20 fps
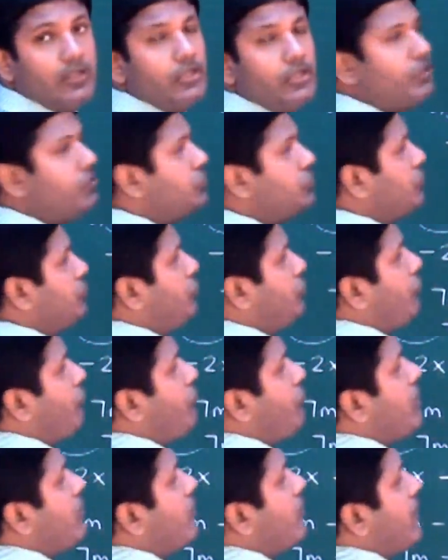you just
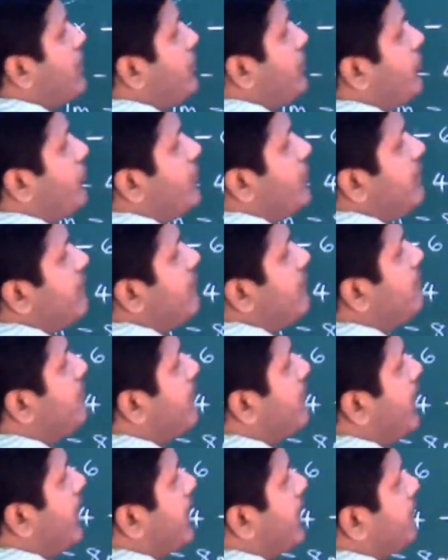rewrite it. Don't leave it
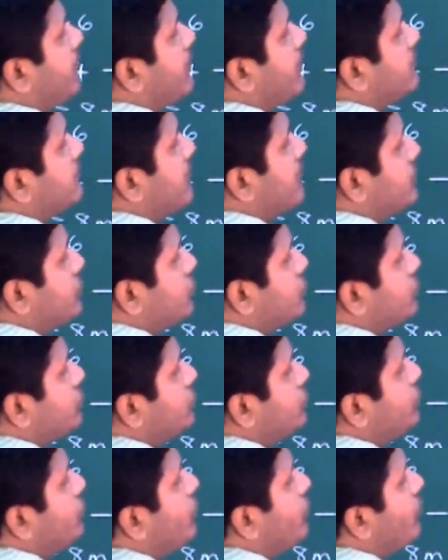blank, because that
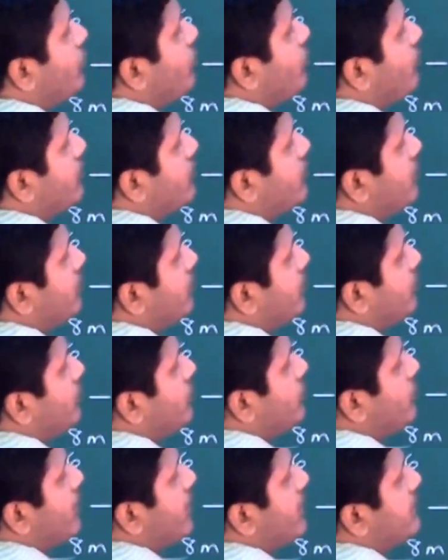shows you don't know what you
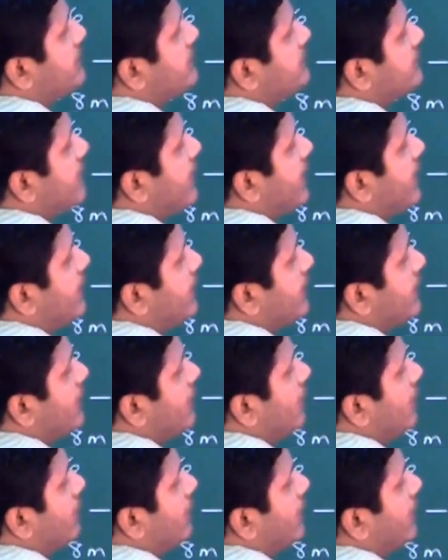don't understand.
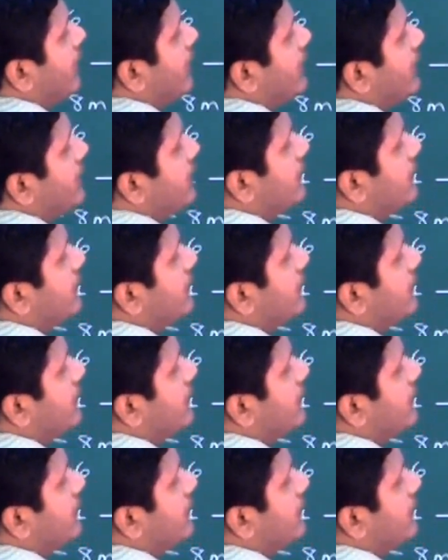Okay,